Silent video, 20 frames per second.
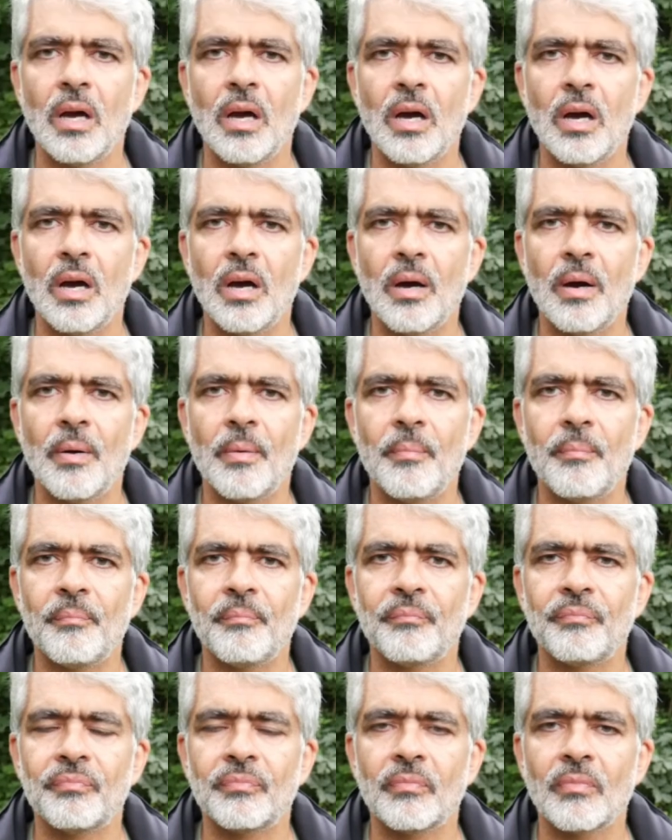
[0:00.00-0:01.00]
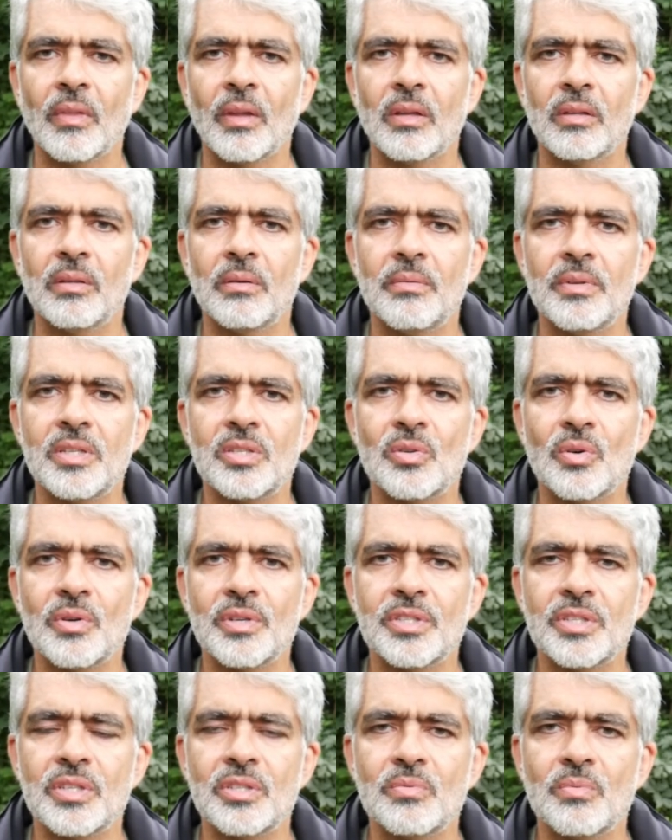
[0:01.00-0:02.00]
the
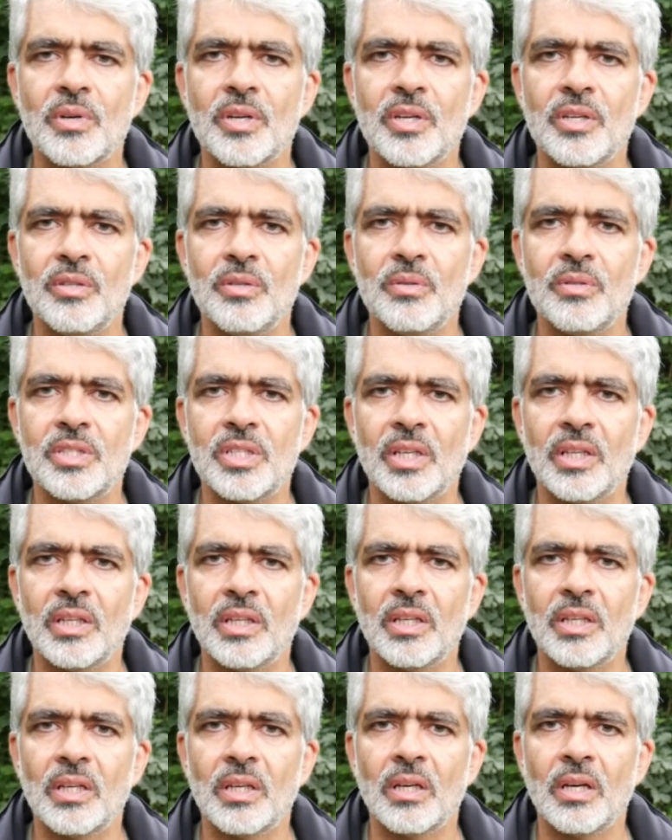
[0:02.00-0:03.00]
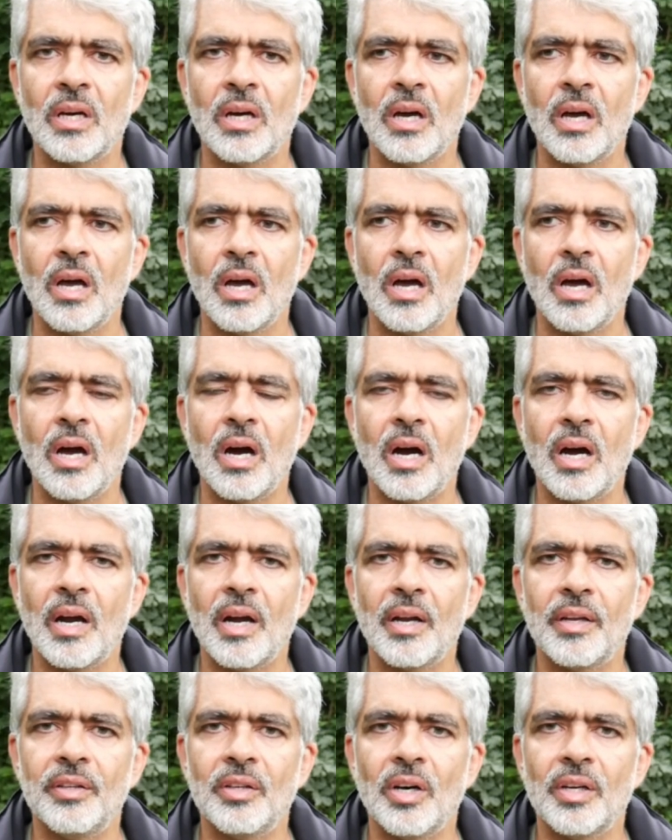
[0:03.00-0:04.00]
resources we are using
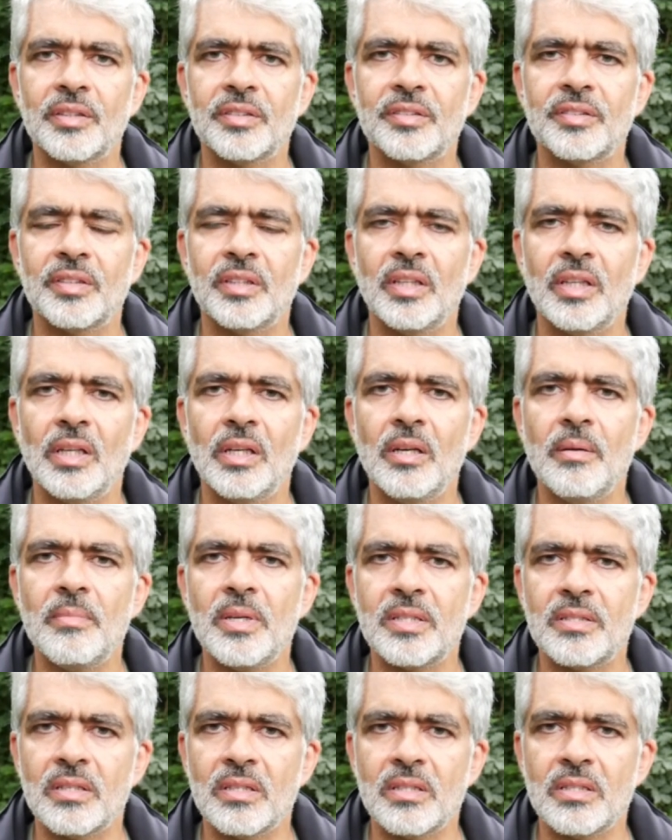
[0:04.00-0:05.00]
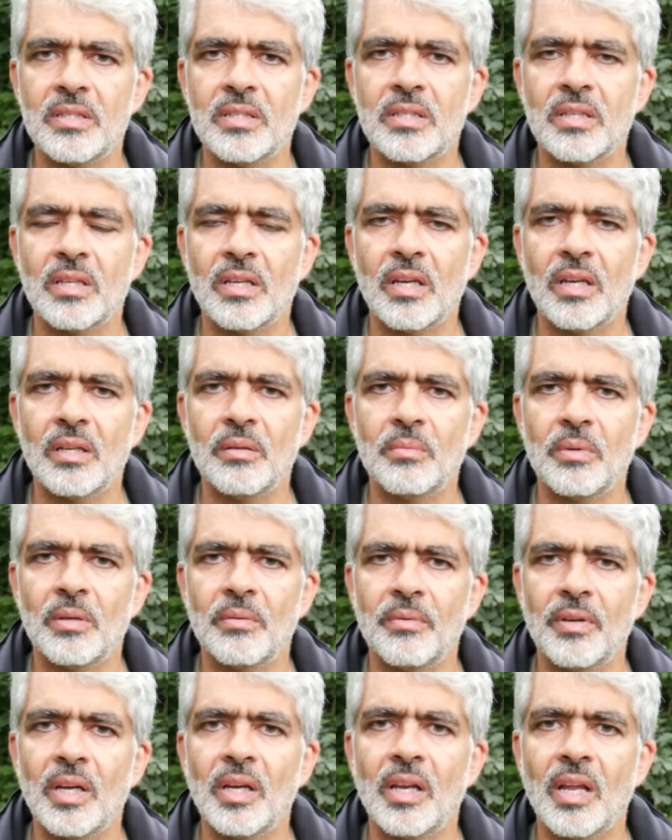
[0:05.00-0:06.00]
are not illimited, and
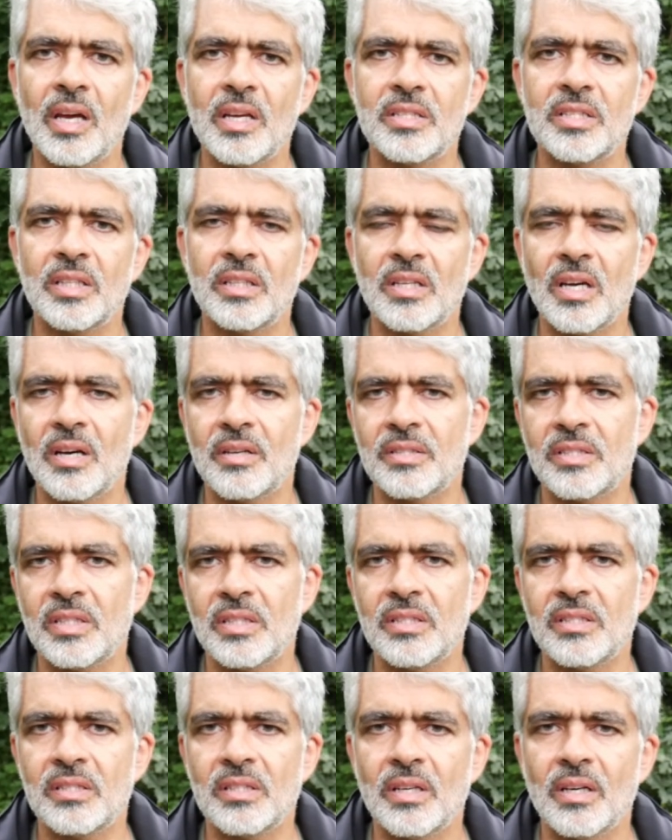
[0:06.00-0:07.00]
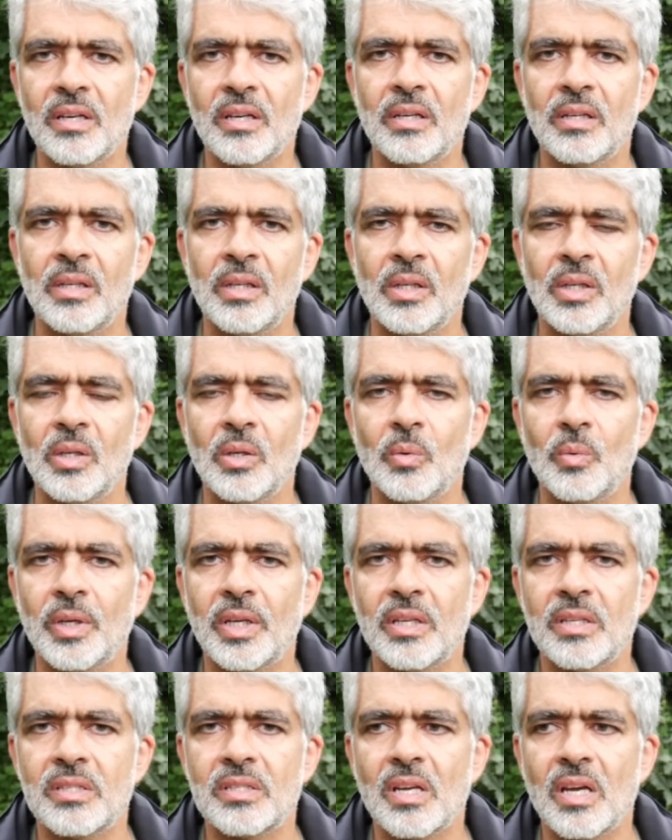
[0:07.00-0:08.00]
we're realizing now, since the
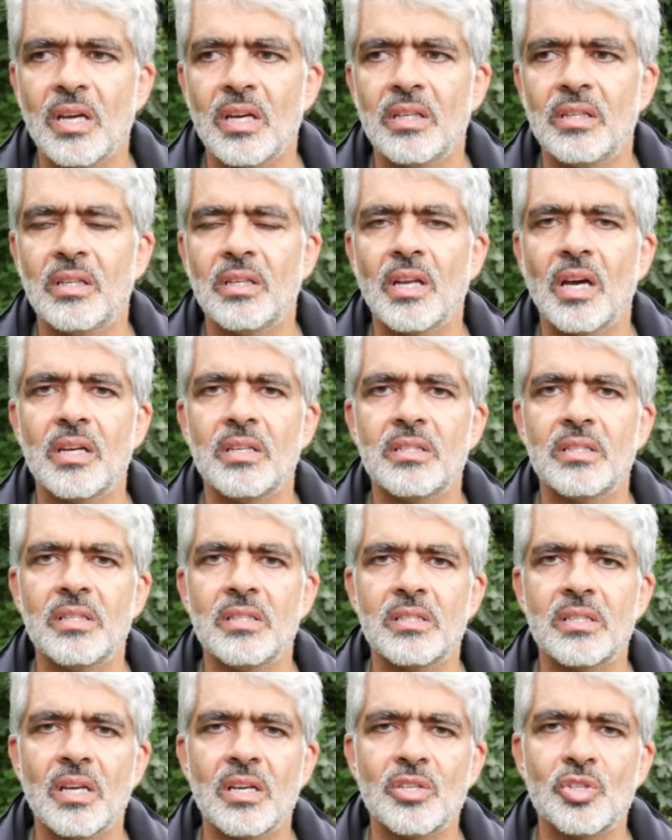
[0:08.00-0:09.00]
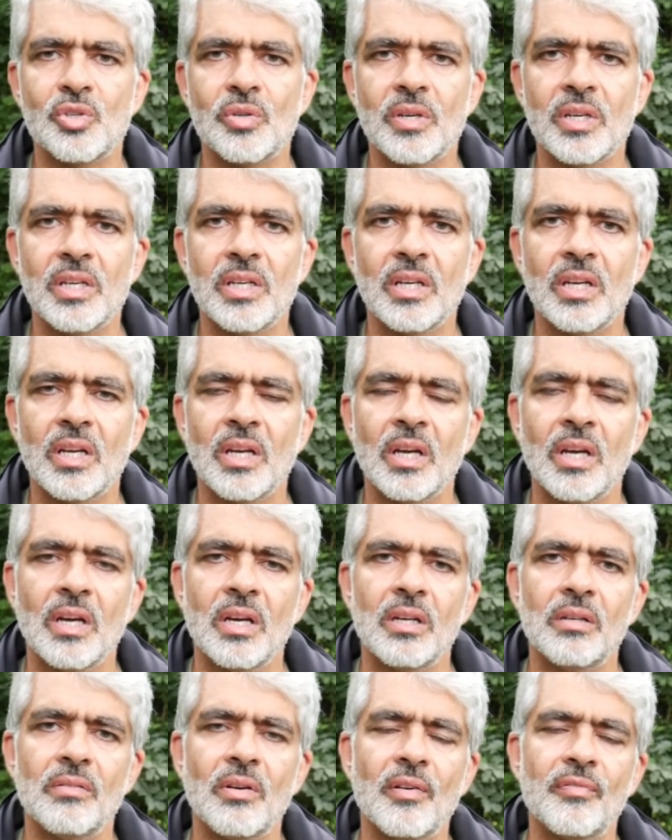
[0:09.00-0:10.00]
19th century
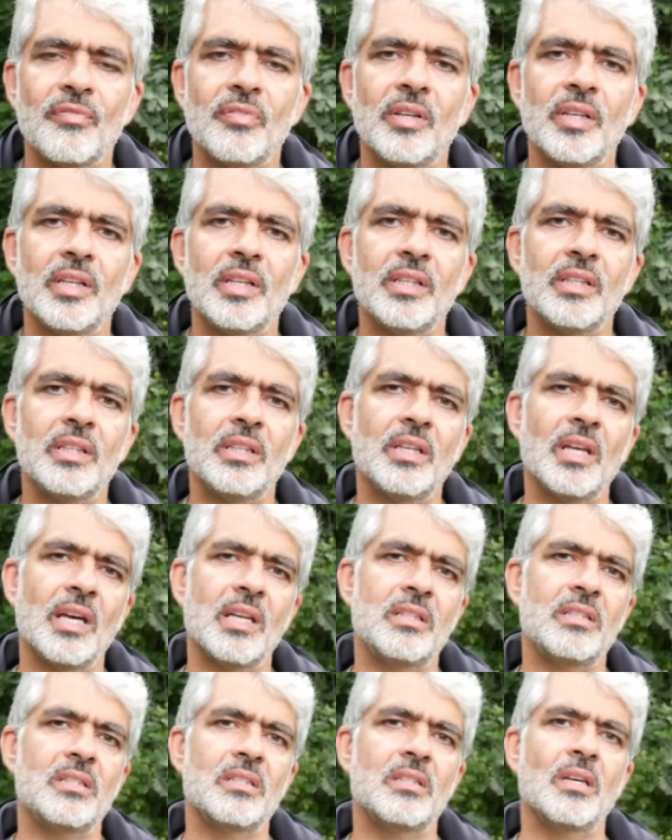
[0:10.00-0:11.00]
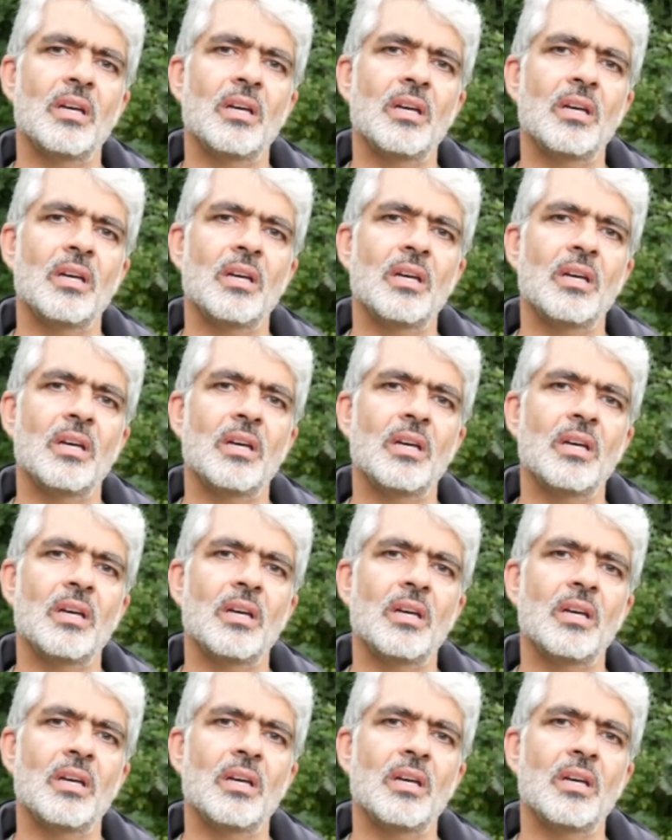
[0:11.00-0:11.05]
roughly, that